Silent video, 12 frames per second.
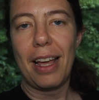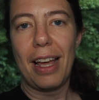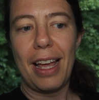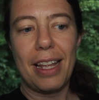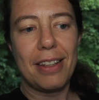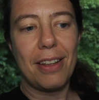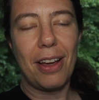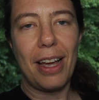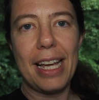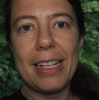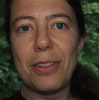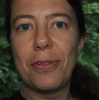And
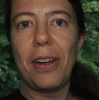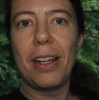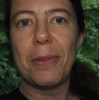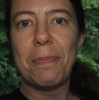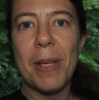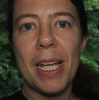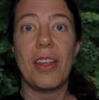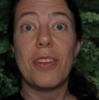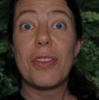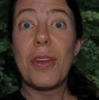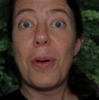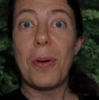it's fun.
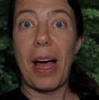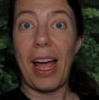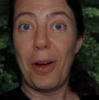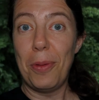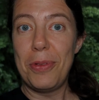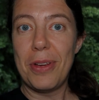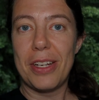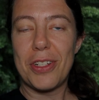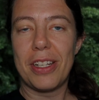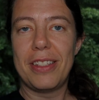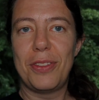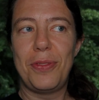So I hope you
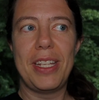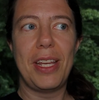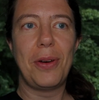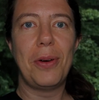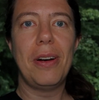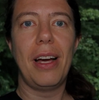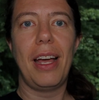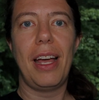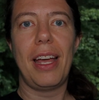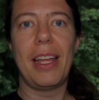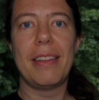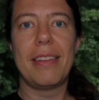enjoyed this video,
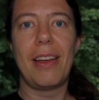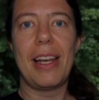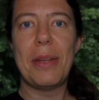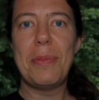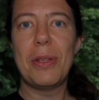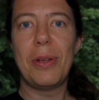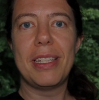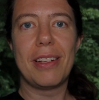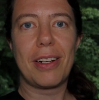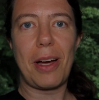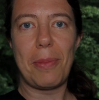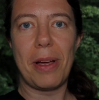and let me know in the
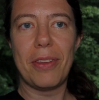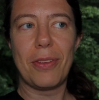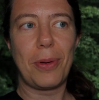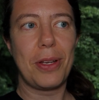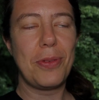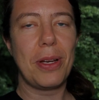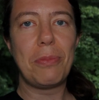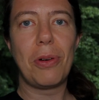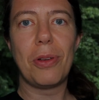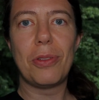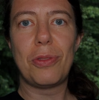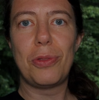comments, were you
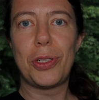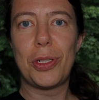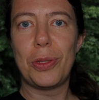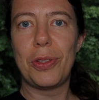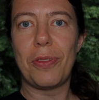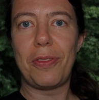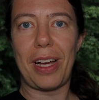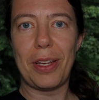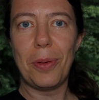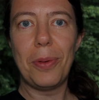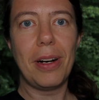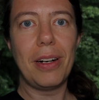able to shoot the
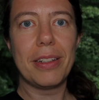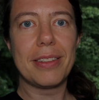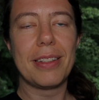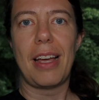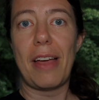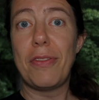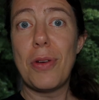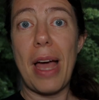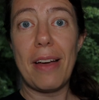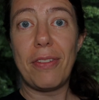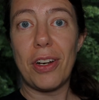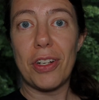fireworks? Have you
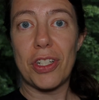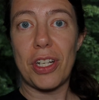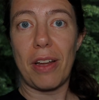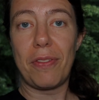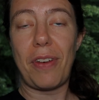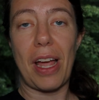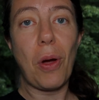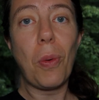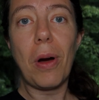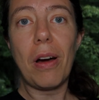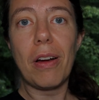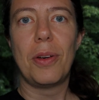ever shot
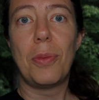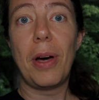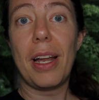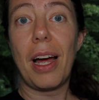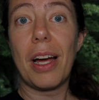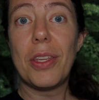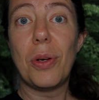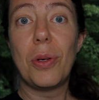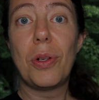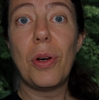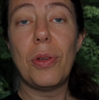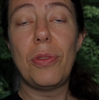fireworks? What are your
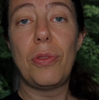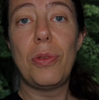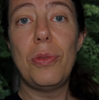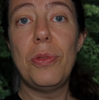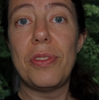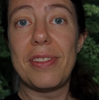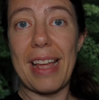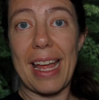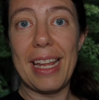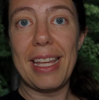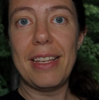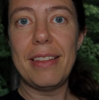go-to
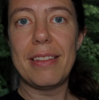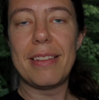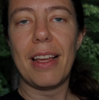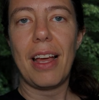settings?